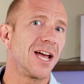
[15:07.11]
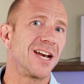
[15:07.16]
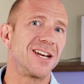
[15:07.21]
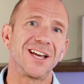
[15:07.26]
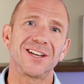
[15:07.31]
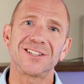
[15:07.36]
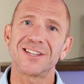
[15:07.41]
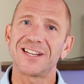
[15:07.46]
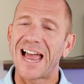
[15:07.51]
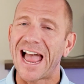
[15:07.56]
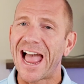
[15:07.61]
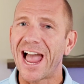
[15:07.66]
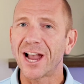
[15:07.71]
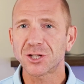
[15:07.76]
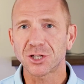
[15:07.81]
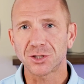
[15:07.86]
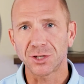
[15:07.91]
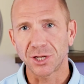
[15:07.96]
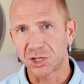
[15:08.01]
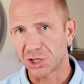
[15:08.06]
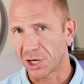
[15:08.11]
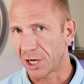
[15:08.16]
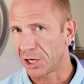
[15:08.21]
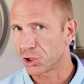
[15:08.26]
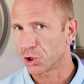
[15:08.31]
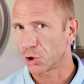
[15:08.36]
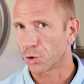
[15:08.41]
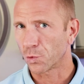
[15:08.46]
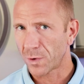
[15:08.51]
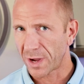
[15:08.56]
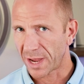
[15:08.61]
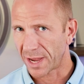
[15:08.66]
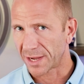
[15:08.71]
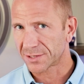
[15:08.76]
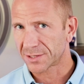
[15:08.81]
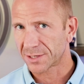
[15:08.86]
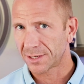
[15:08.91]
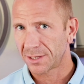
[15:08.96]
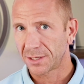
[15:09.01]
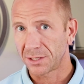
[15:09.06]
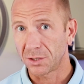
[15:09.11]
doesn't actually change your risk.